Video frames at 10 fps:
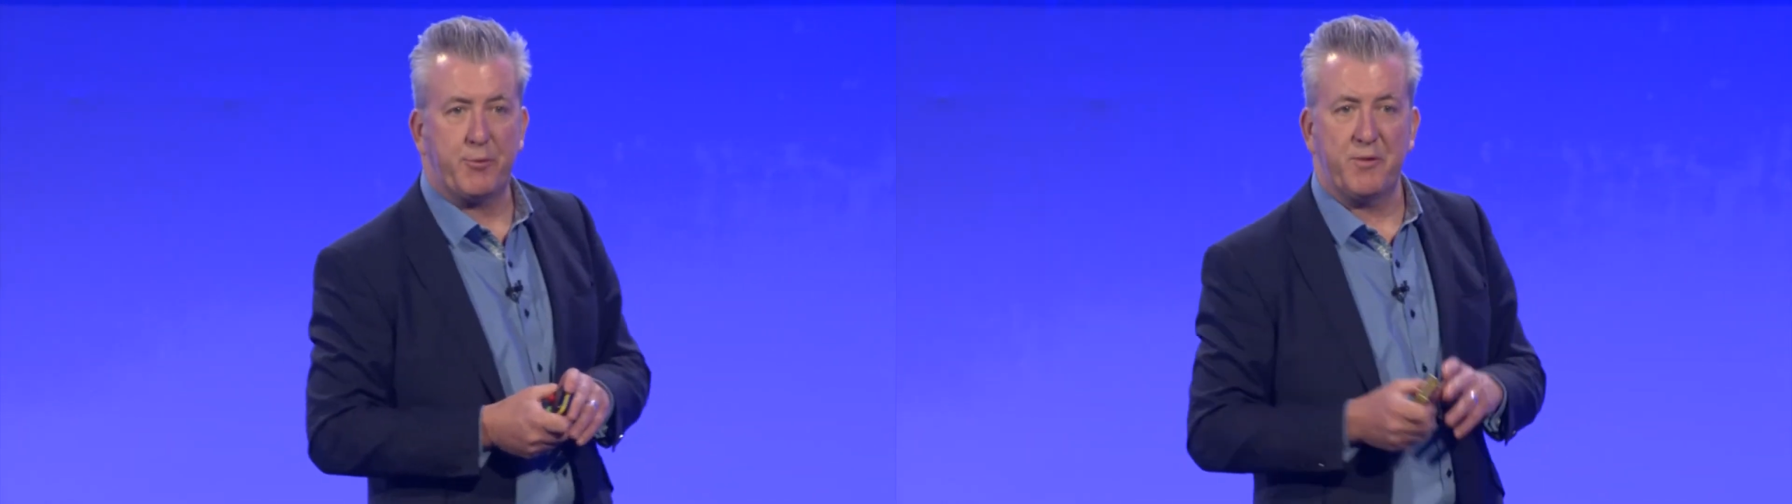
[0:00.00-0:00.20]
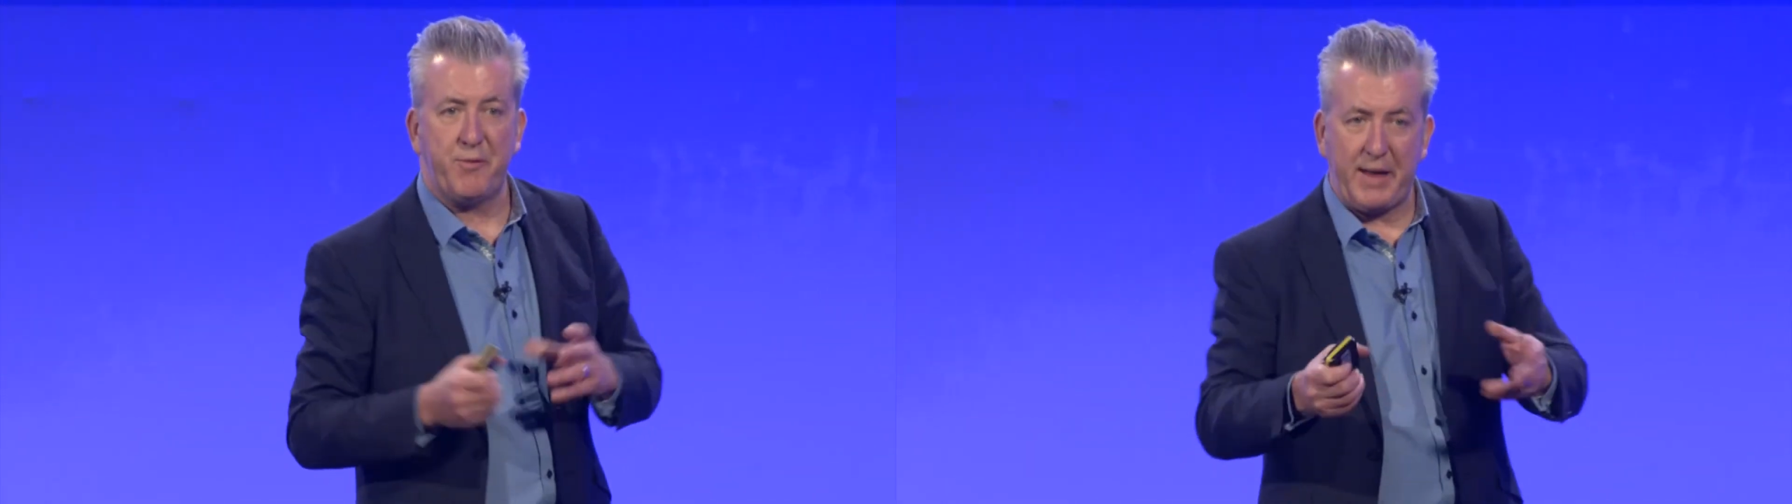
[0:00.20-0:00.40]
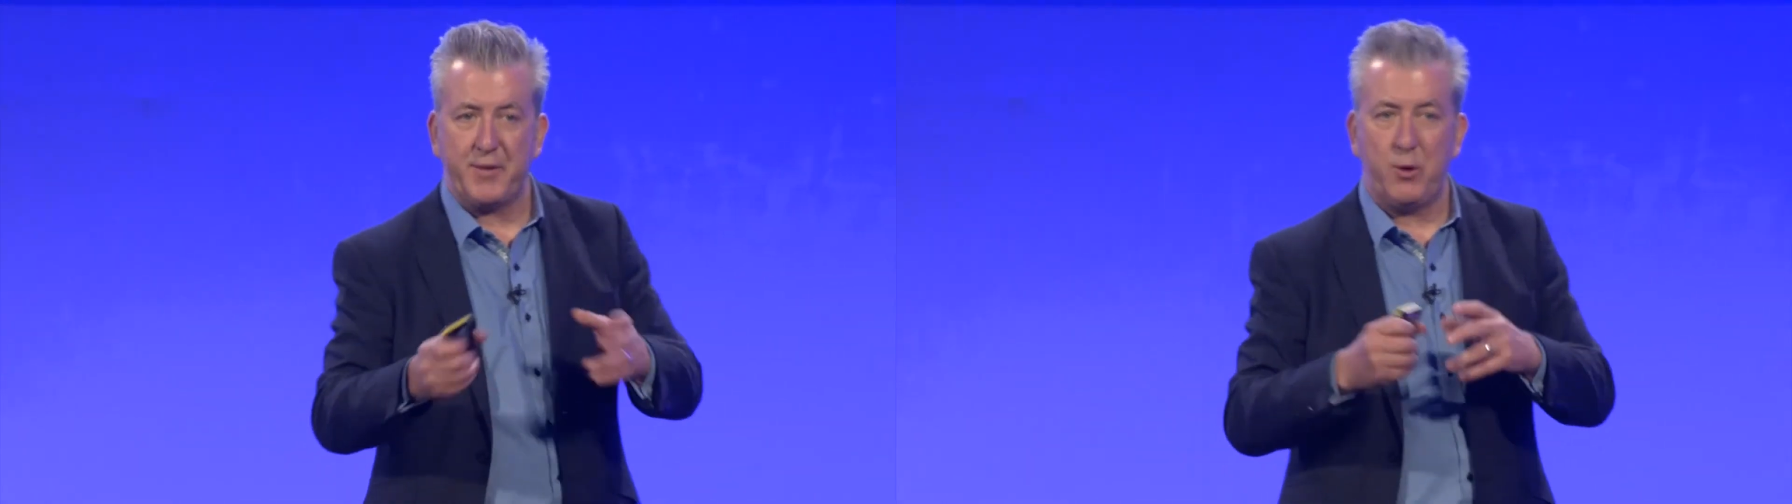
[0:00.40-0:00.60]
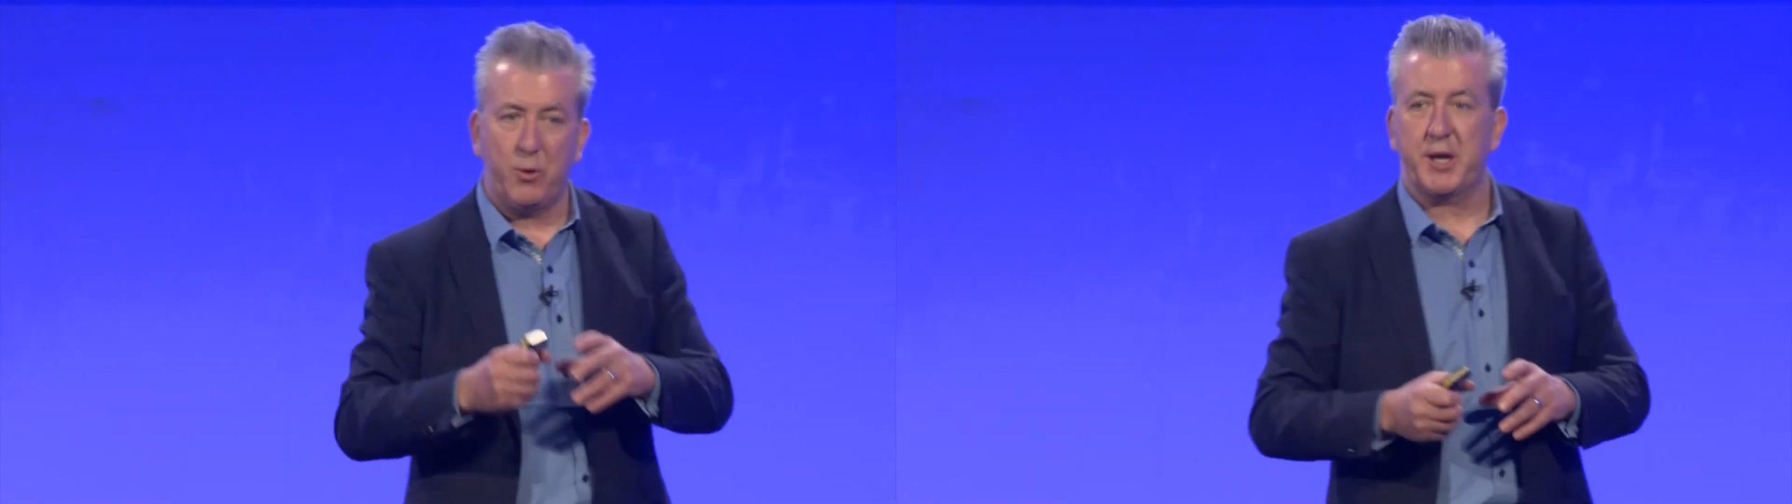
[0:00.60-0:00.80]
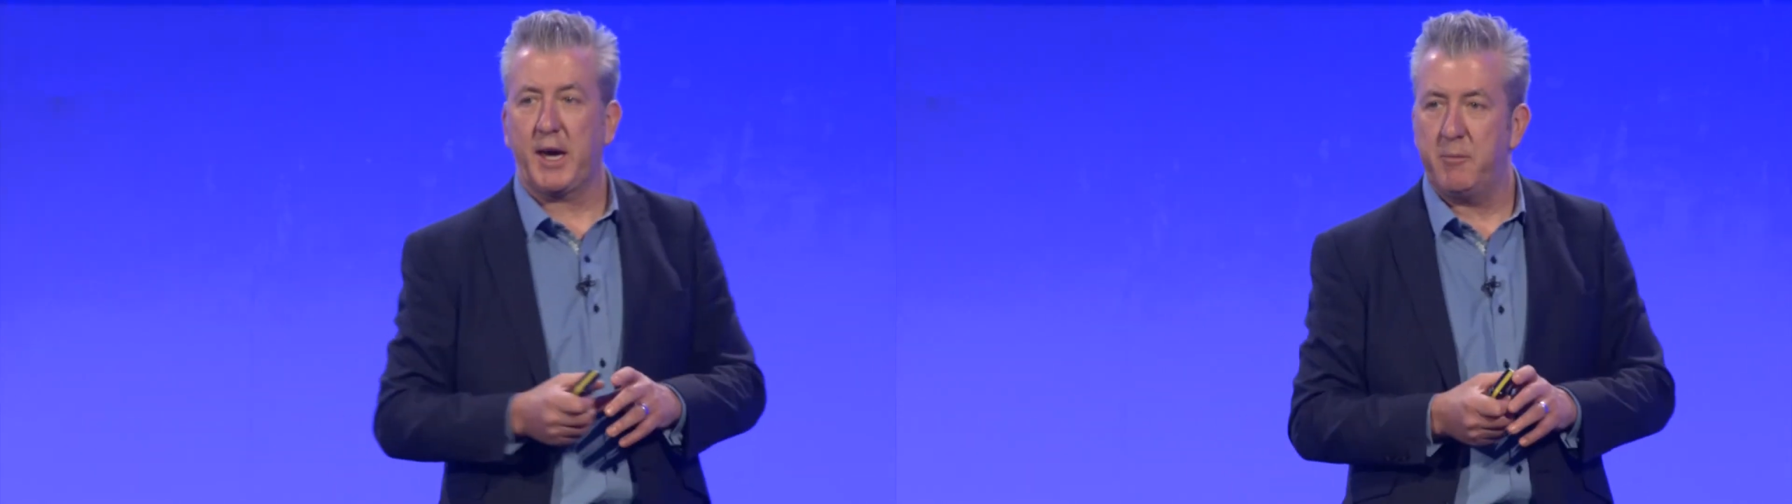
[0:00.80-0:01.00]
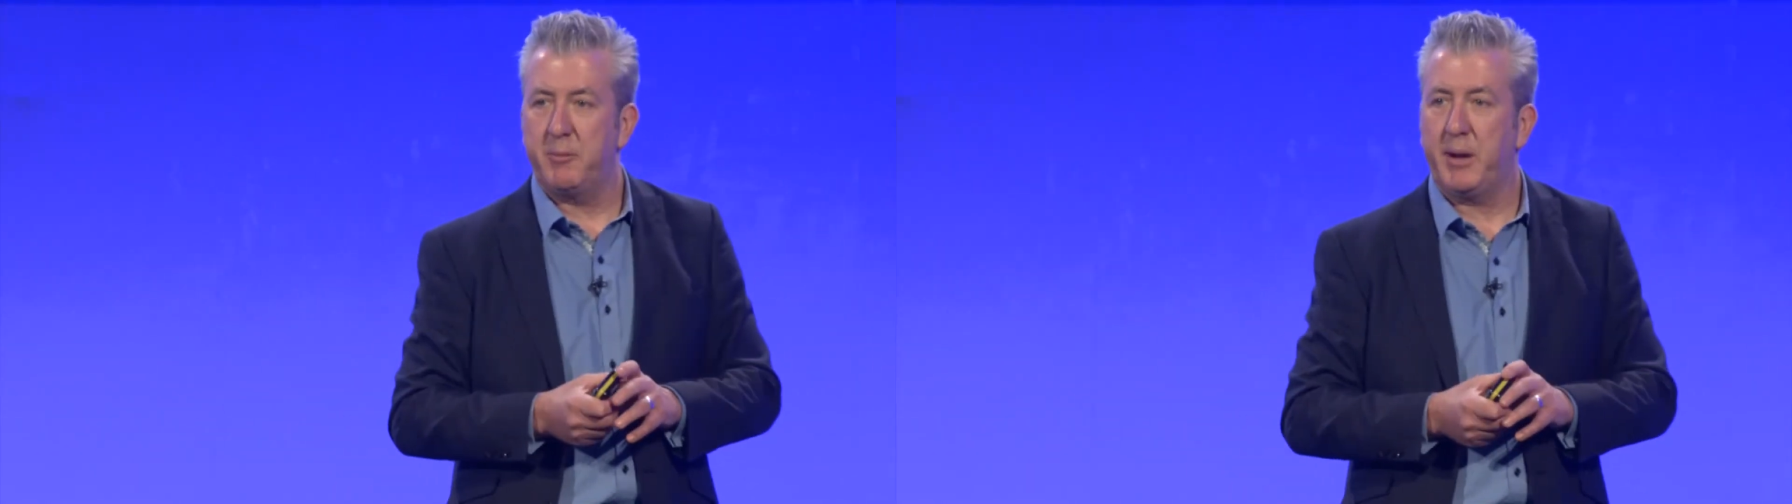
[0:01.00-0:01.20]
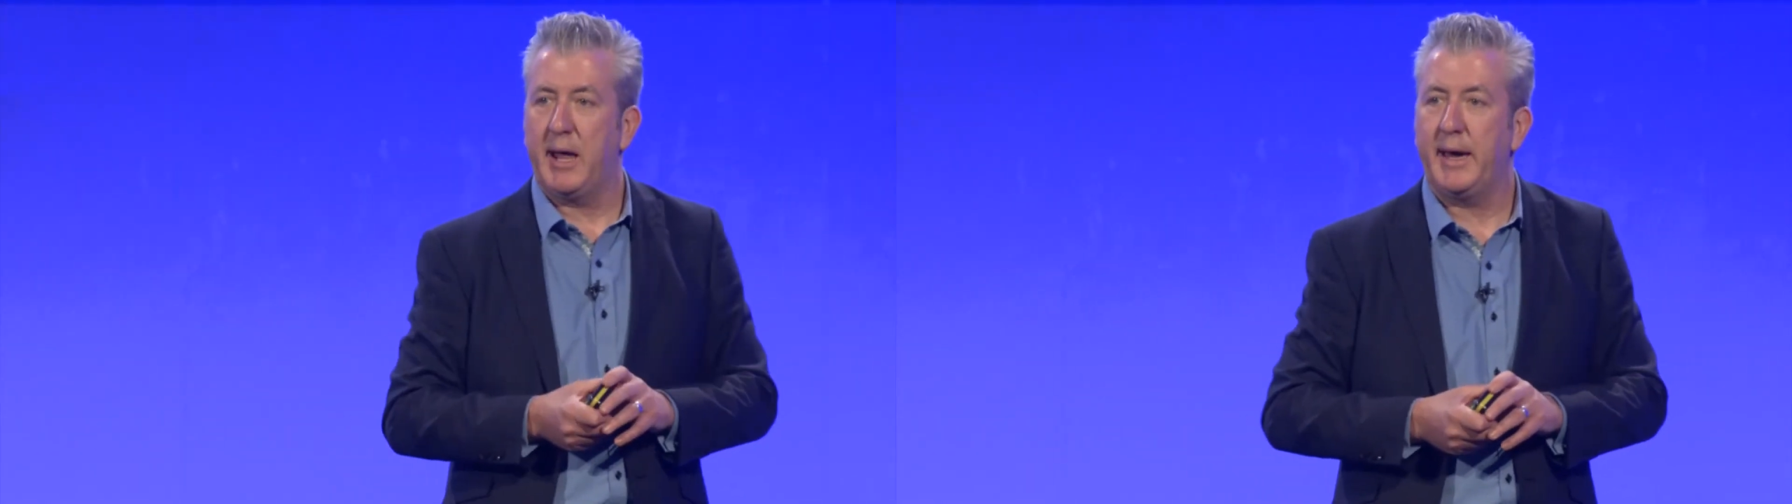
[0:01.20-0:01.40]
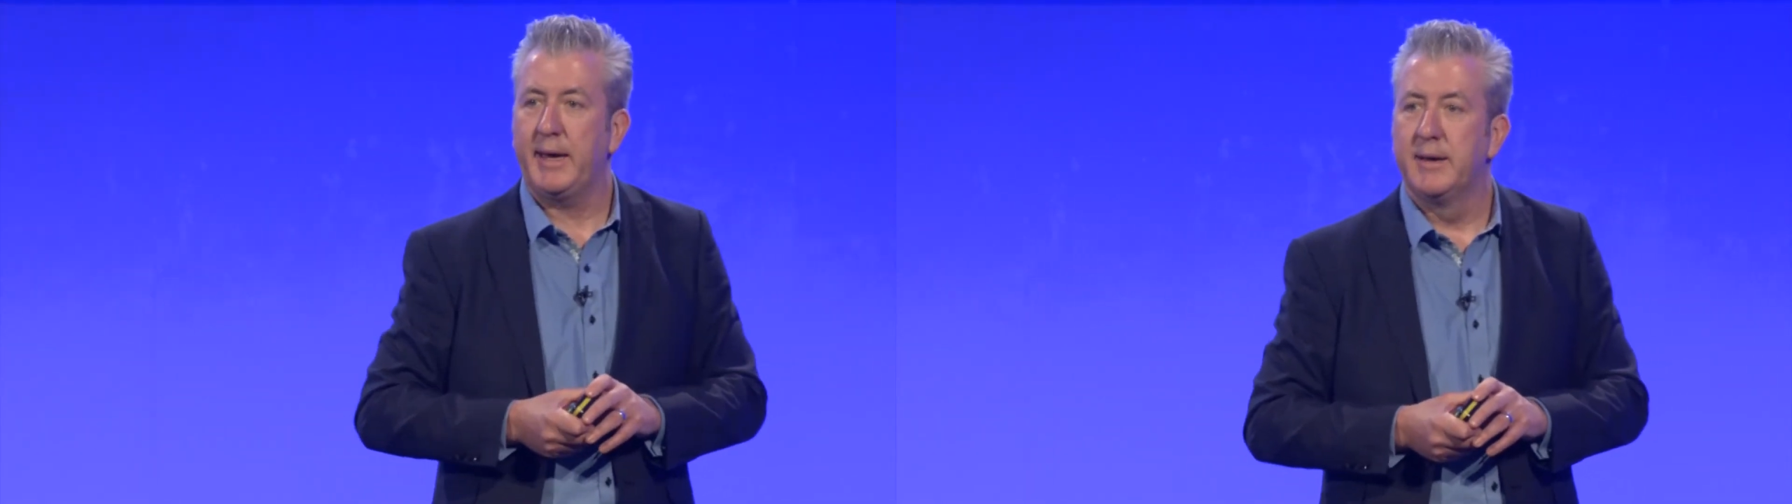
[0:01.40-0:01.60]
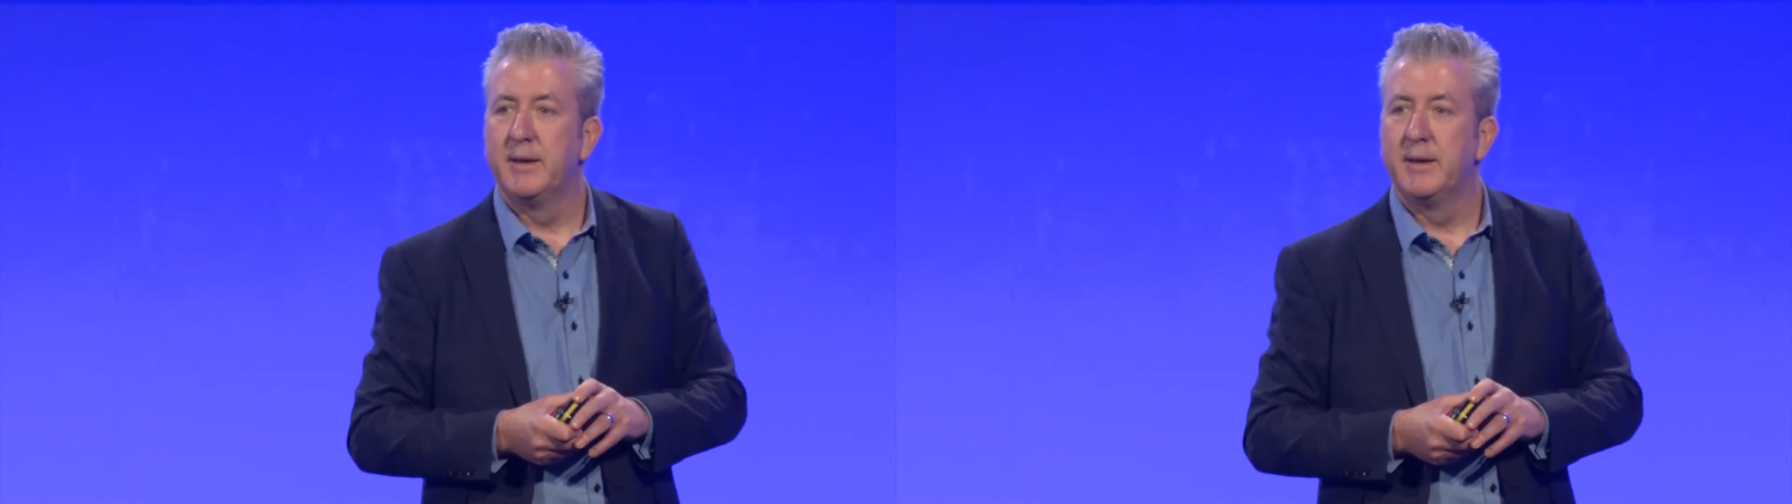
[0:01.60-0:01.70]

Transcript: the fact that you want to come and play,